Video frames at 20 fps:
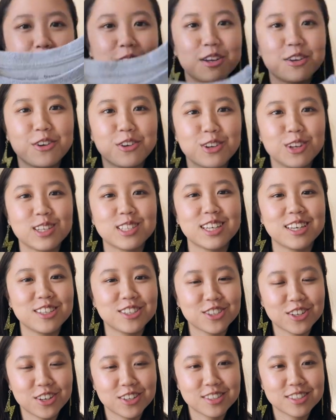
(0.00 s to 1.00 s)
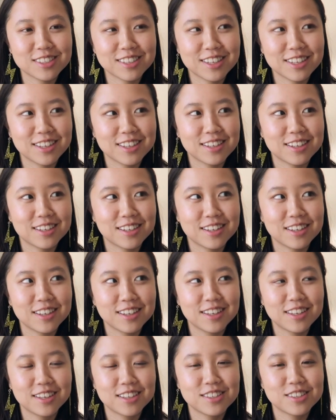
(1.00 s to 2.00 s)
Patagonia t-shirts in
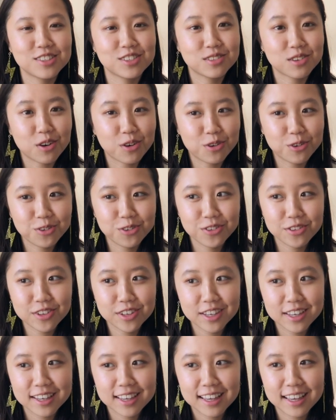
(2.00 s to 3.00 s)
Seoul